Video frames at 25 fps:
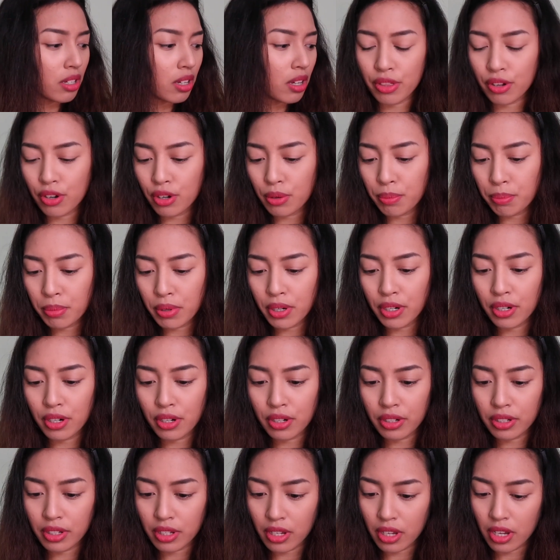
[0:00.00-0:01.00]
Third
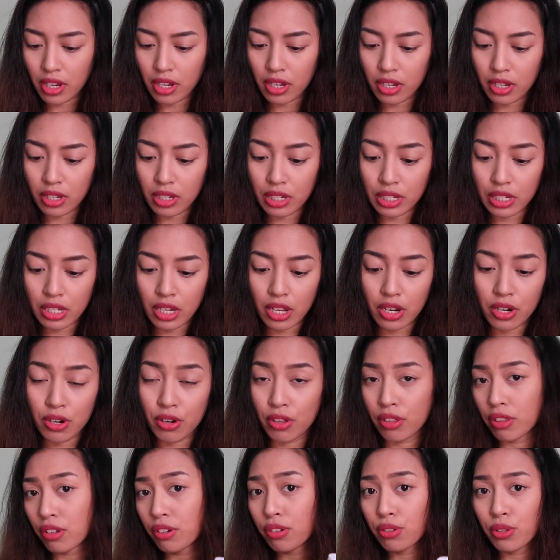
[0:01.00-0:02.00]
product is
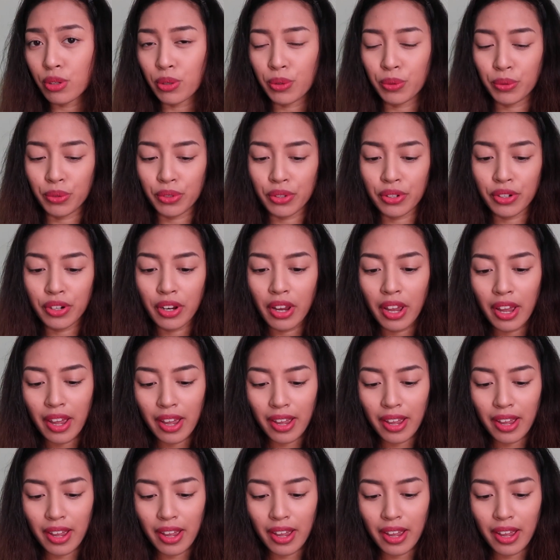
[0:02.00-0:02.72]
another toner